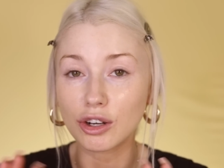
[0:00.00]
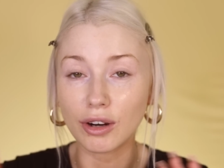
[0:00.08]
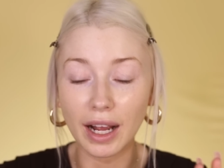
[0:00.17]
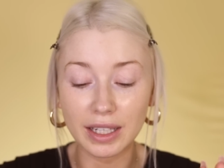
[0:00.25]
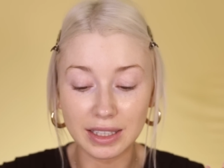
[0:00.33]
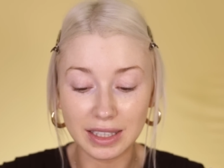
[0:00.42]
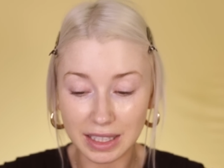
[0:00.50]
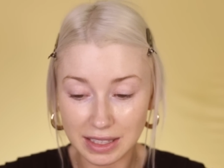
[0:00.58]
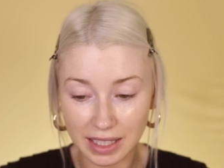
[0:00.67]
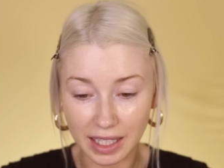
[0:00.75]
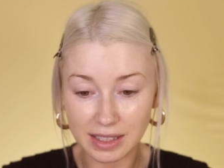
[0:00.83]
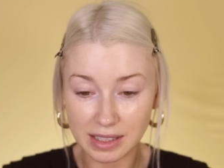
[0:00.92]
granny these
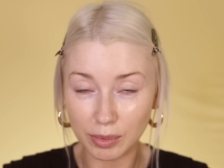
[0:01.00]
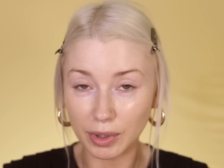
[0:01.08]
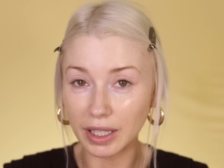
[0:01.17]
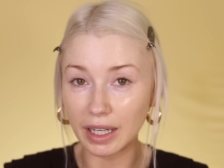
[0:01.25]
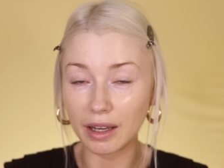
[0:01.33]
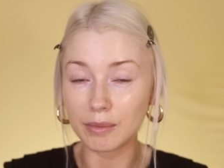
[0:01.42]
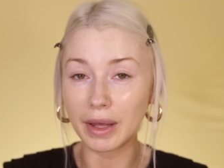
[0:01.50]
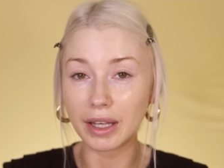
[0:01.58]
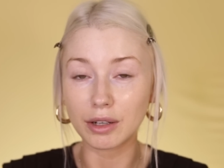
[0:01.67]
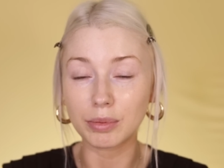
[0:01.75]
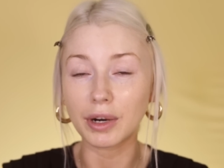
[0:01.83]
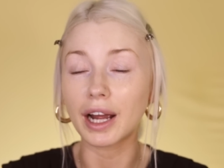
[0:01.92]
days are bringing out a
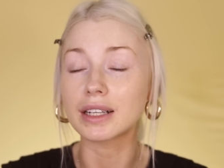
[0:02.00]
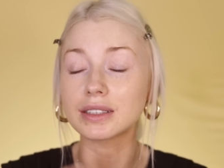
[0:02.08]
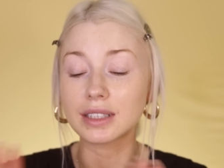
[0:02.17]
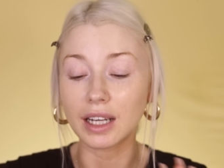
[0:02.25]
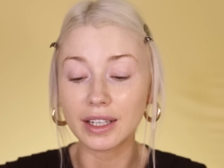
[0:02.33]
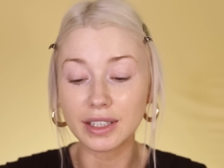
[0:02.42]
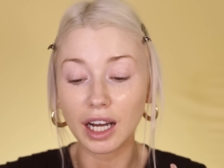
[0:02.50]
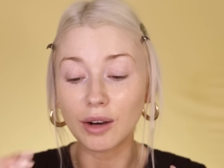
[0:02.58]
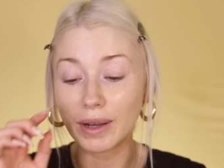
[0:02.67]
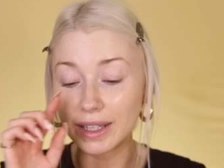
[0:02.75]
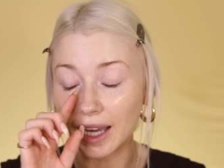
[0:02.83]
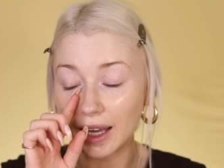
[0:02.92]
makeup brand. I know,
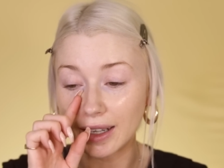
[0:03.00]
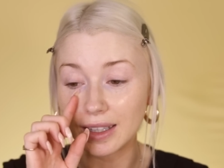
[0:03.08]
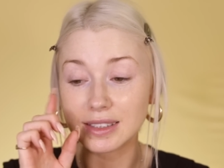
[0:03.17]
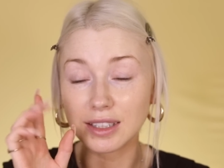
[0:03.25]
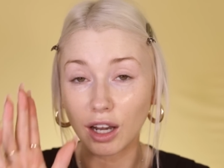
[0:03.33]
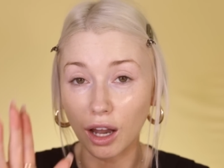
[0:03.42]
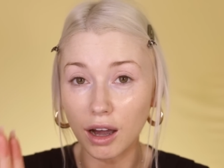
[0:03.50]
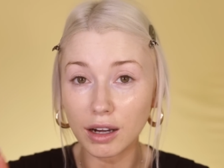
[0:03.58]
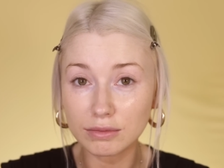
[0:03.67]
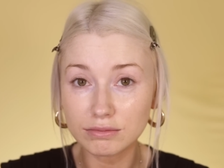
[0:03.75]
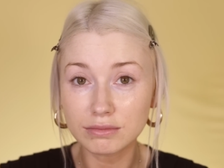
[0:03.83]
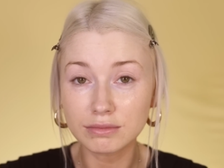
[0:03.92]
I get it, it's a lot.